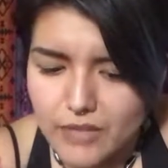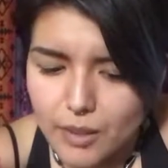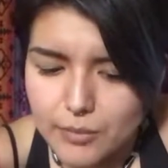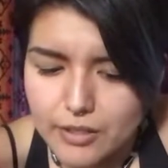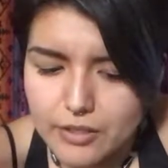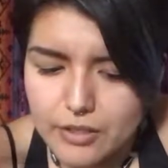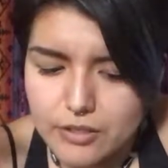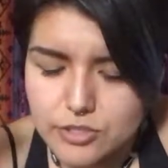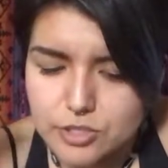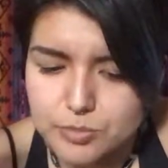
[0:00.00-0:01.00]
I'm going
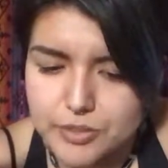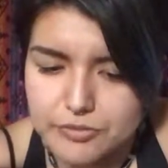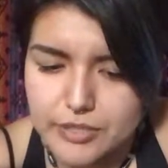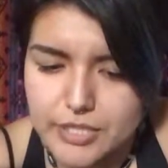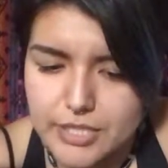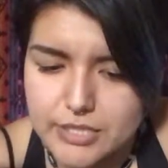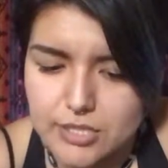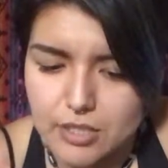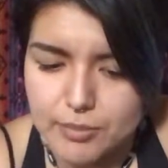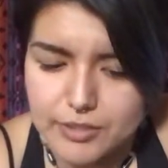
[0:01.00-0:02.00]
to just briefly
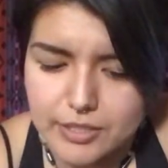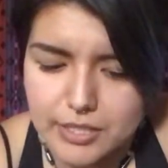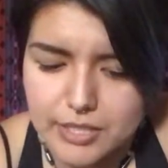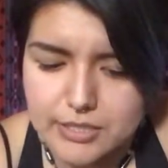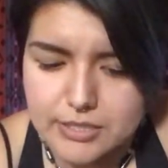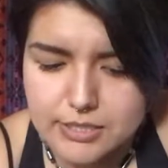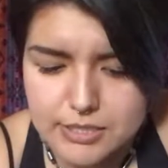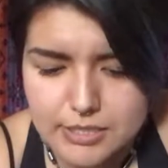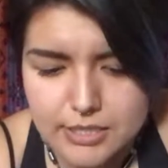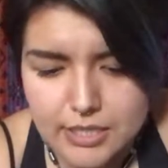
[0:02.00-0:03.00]
talk about the
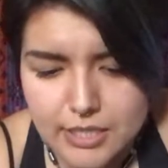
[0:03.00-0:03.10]
list,